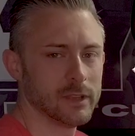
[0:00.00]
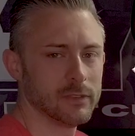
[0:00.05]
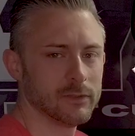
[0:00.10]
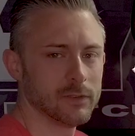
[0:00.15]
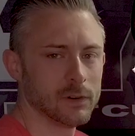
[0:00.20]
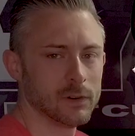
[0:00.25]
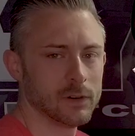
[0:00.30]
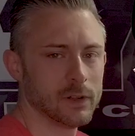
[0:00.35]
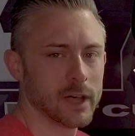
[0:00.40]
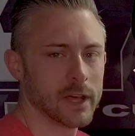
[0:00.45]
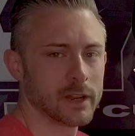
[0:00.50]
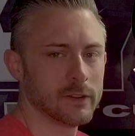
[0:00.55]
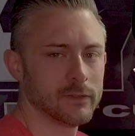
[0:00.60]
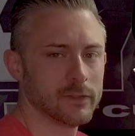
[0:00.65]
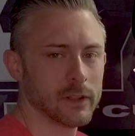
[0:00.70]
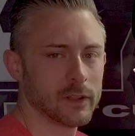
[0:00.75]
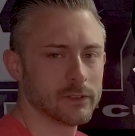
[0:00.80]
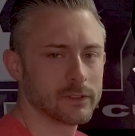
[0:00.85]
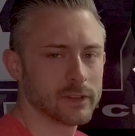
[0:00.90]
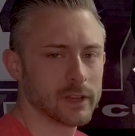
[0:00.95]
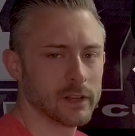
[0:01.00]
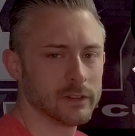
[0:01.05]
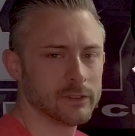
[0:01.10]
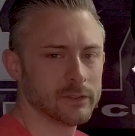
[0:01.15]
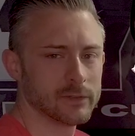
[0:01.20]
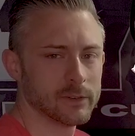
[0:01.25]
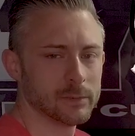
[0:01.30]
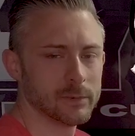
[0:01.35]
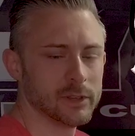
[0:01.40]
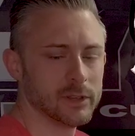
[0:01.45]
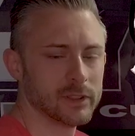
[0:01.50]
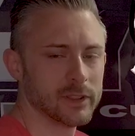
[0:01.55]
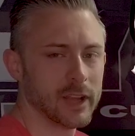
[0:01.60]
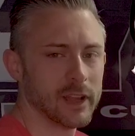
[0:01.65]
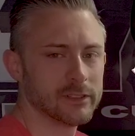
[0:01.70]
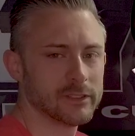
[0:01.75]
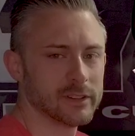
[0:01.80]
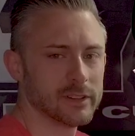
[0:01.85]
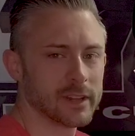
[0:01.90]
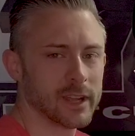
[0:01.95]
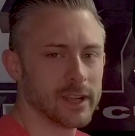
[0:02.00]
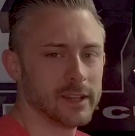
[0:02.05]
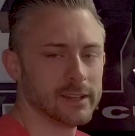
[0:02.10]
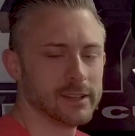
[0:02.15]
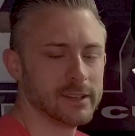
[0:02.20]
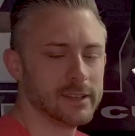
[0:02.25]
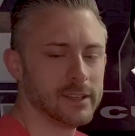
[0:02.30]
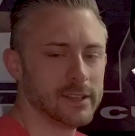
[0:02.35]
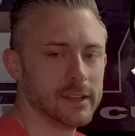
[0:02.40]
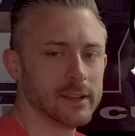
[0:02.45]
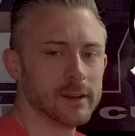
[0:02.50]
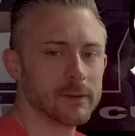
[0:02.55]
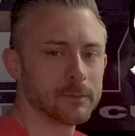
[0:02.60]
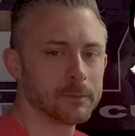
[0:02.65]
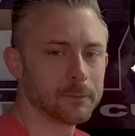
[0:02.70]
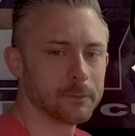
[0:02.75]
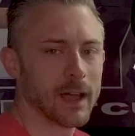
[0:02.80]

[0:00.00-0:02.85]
full NFL schedule from 2019.